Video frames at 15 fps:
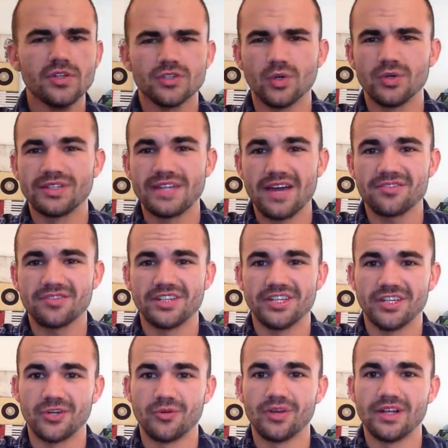So definitely a
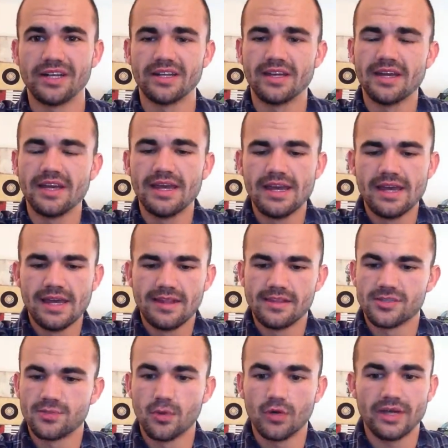good read.
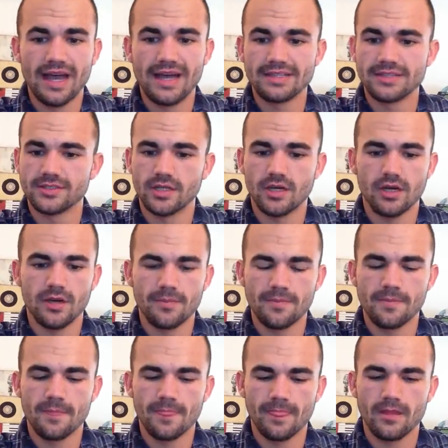This book has
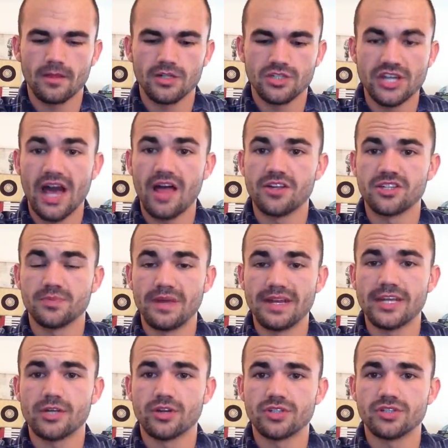um, challenged
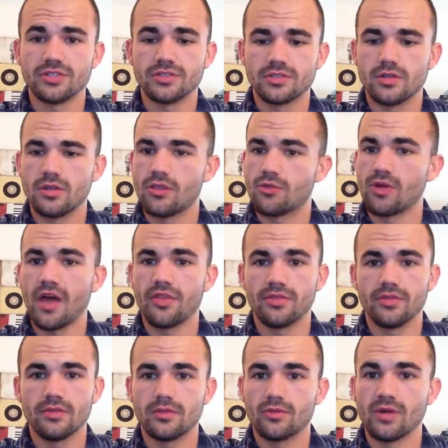many Christians throughout
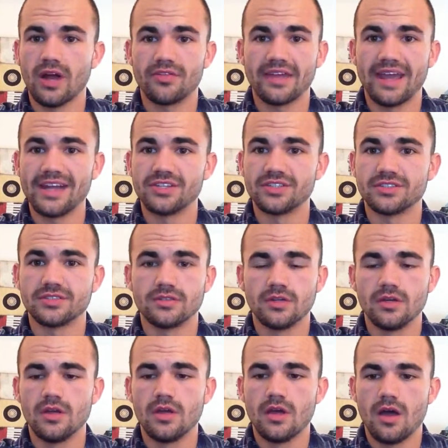throughout the ages,
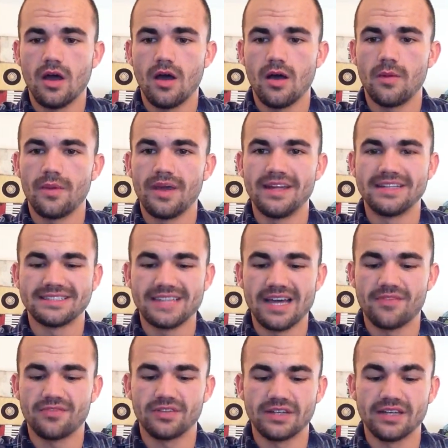um, and it's
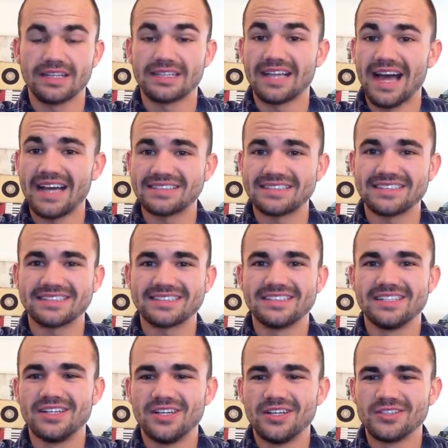definitely a classic.
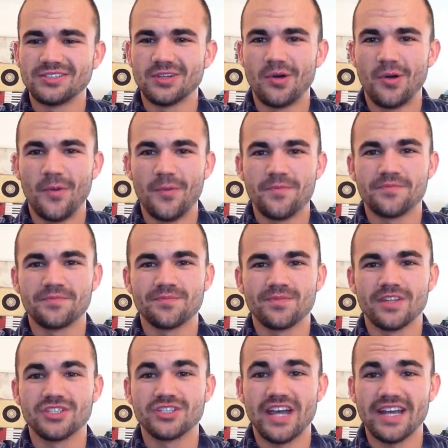So
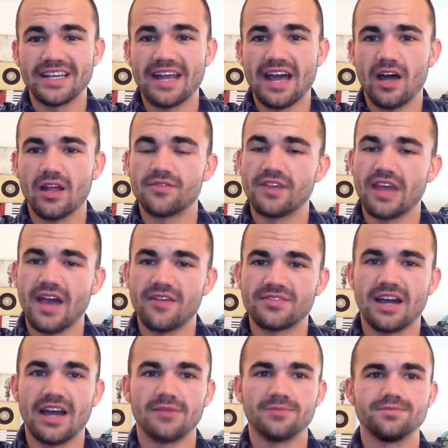check it out if you have
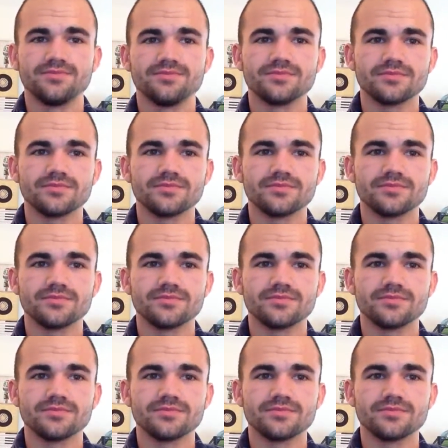time.